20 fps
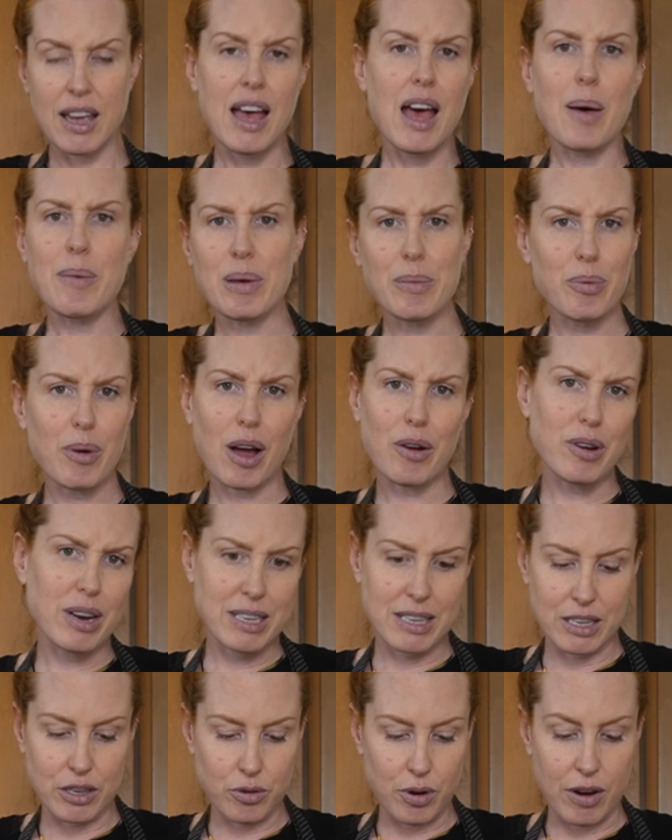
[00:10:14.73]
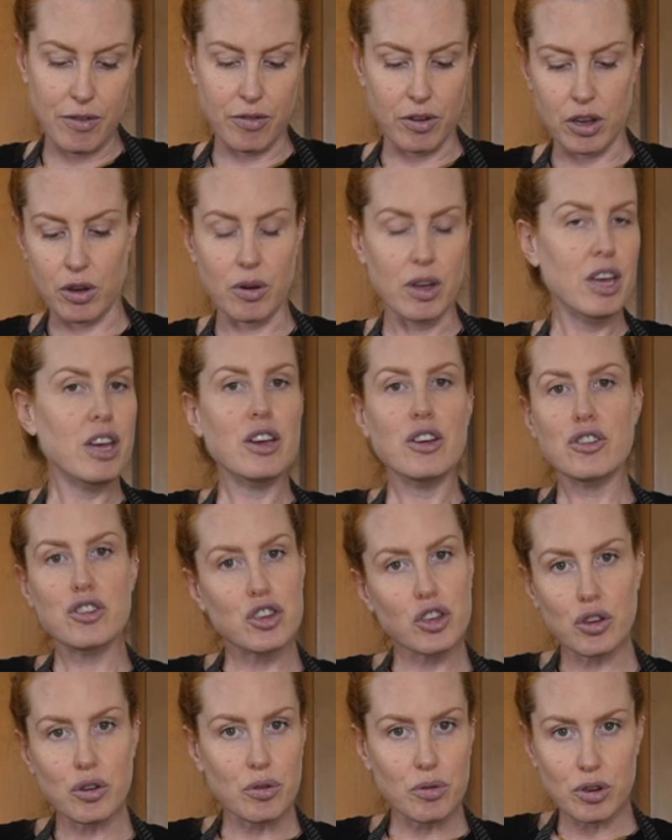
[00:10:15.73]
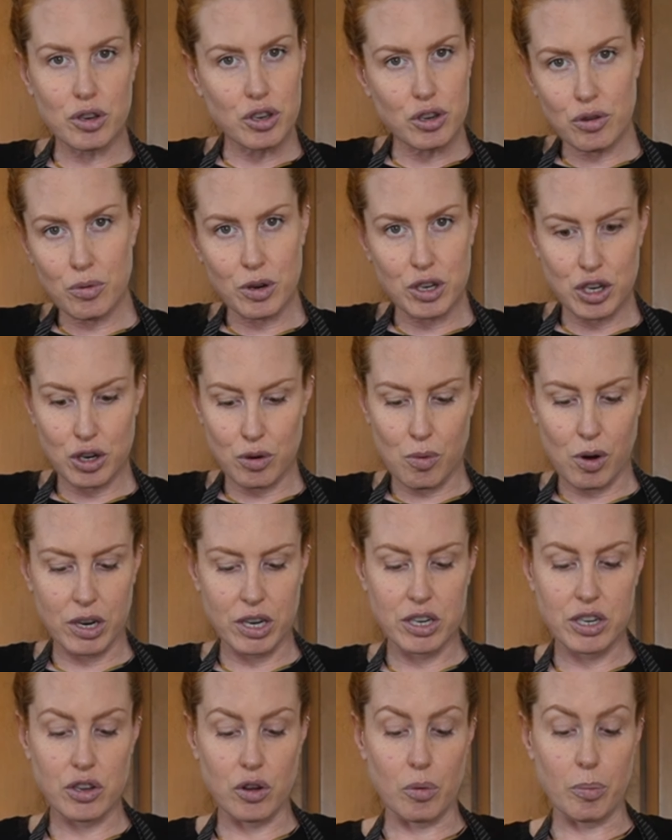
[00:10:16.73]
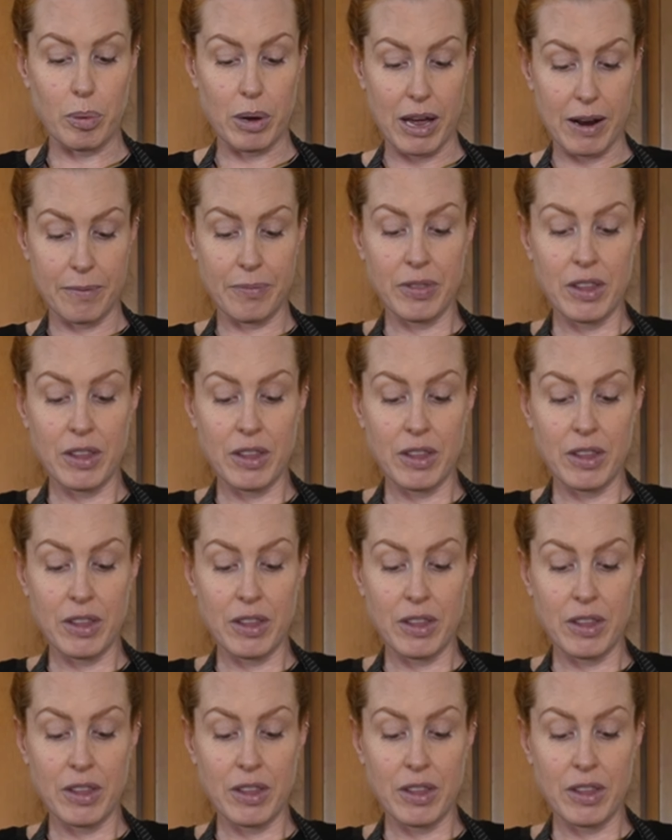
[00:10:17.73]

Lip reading: I mean, brown rice is great for you. Do what you want to do, but